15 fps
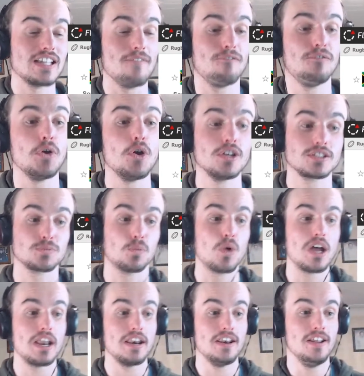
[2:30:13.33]
The first
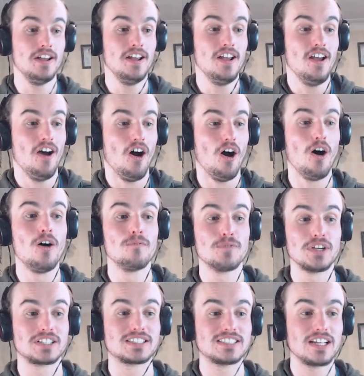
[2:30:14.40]
win
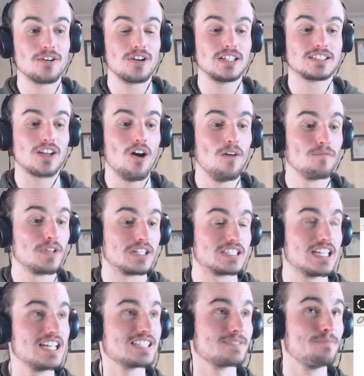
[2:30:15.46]
of the series, of the
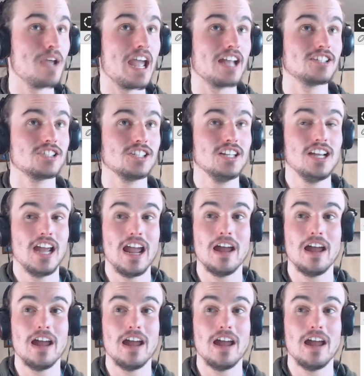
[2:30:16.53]
test match.